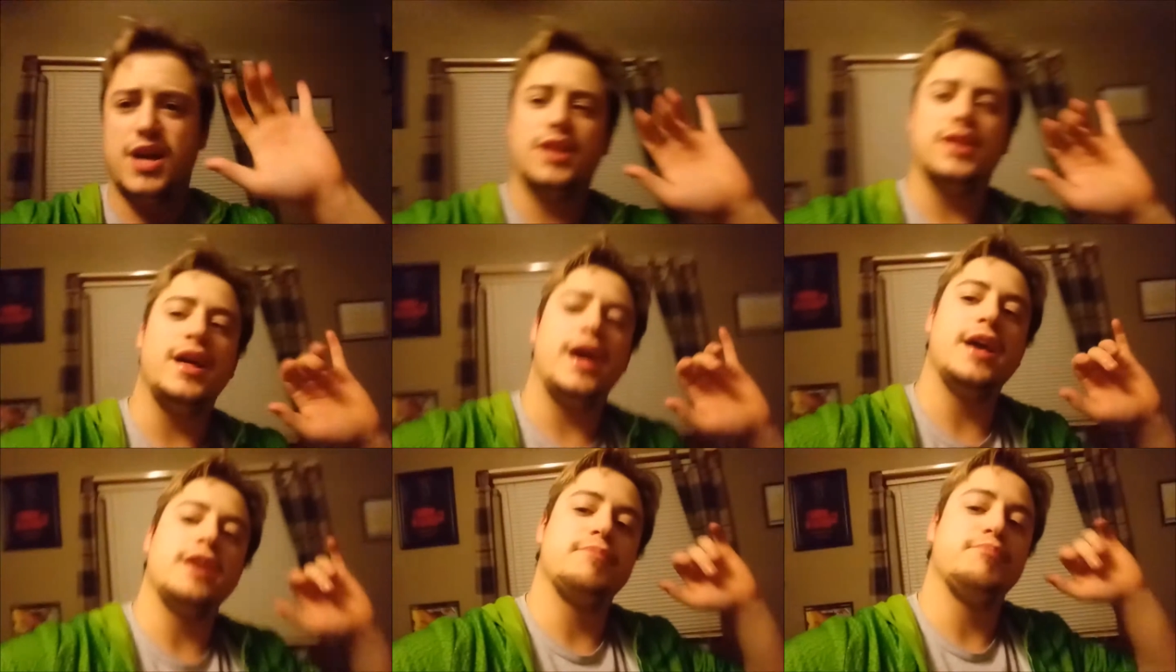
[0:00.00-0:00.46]

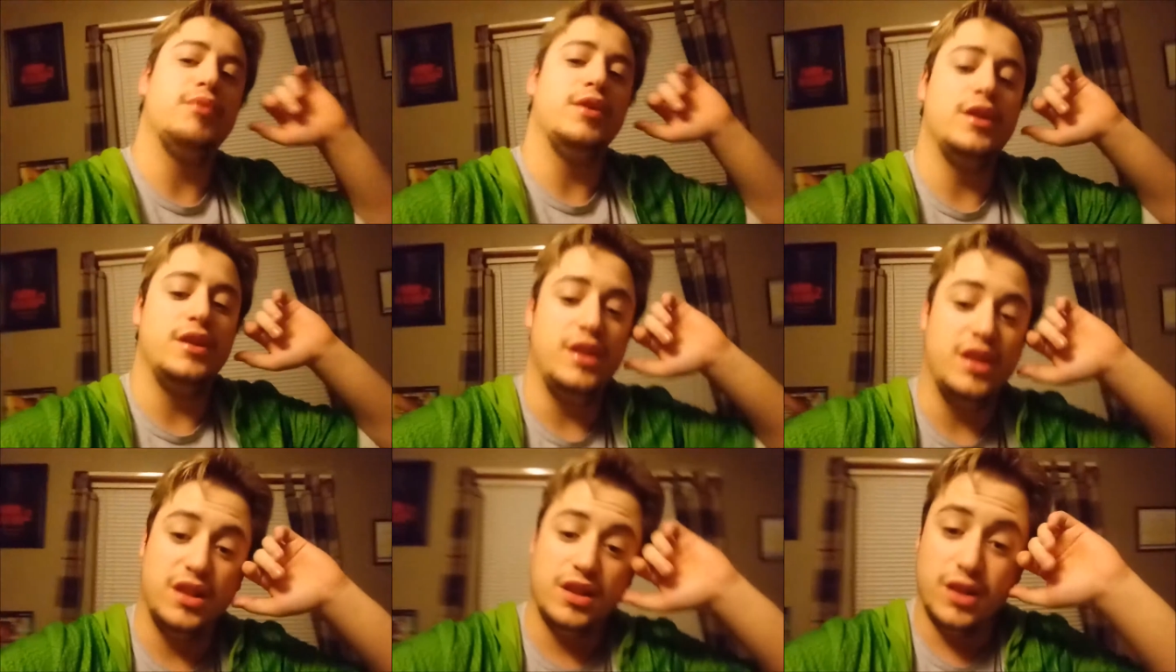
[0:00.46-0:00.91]
that like
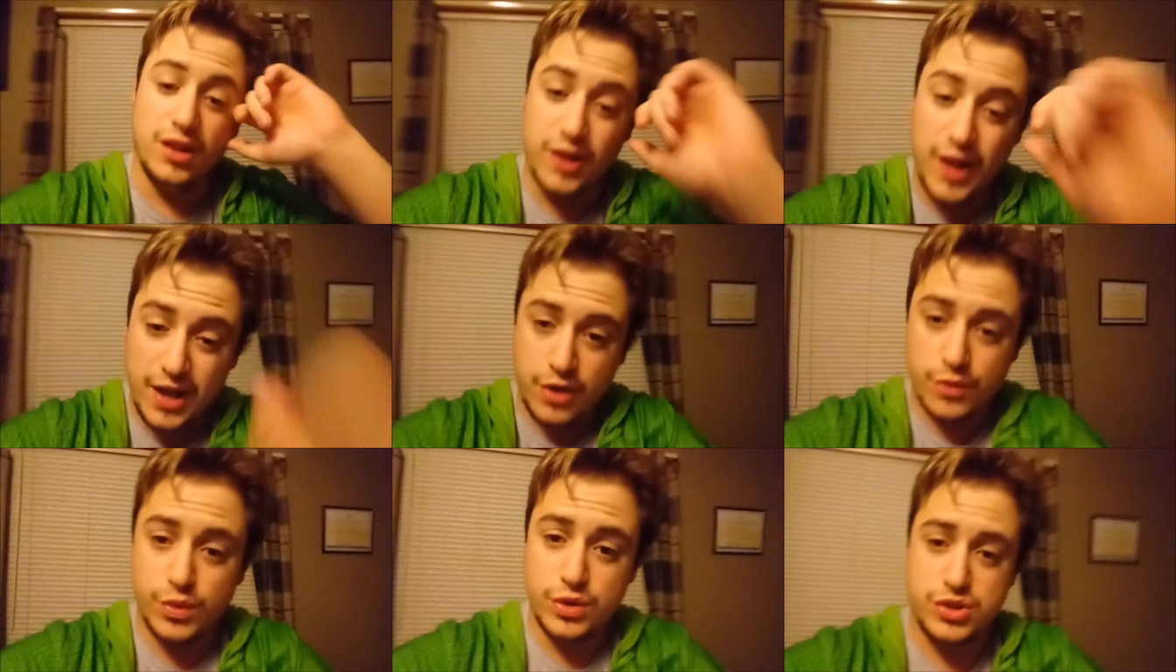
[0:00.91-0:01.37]
button
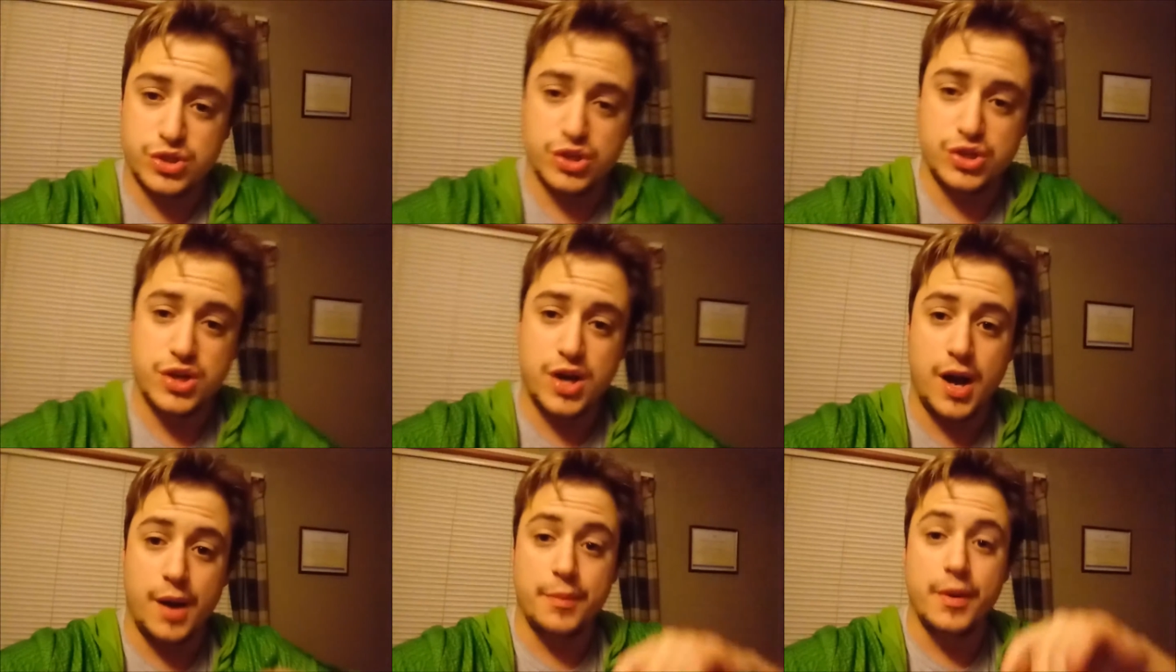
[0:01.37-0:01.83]
like it was
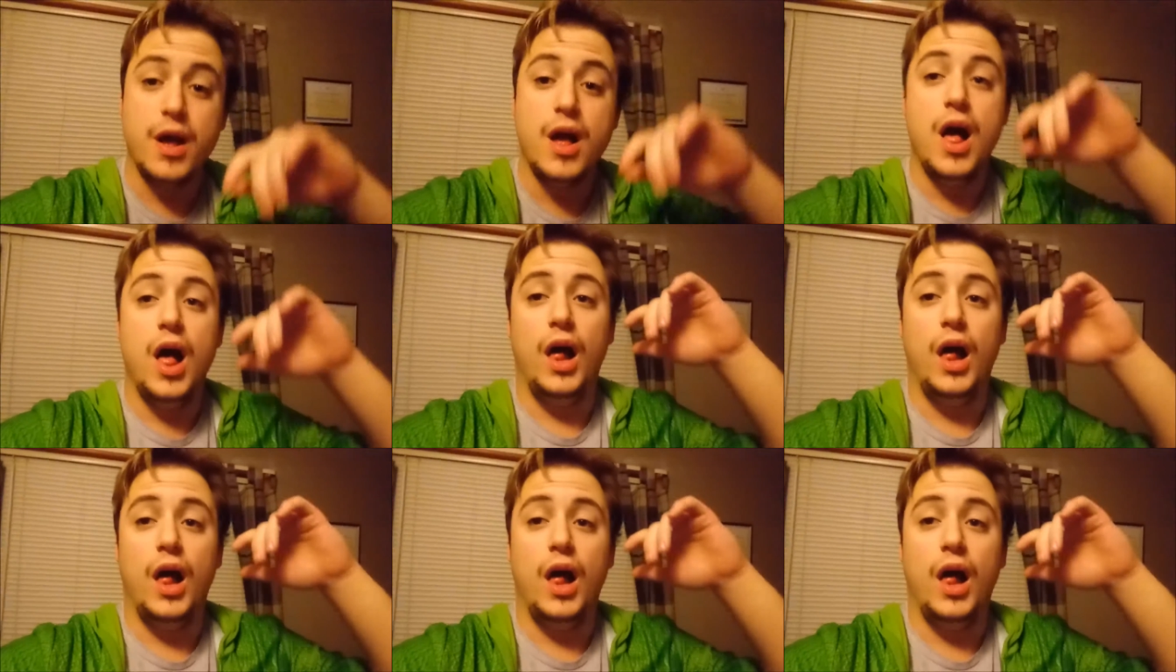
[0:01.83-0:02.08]
your job,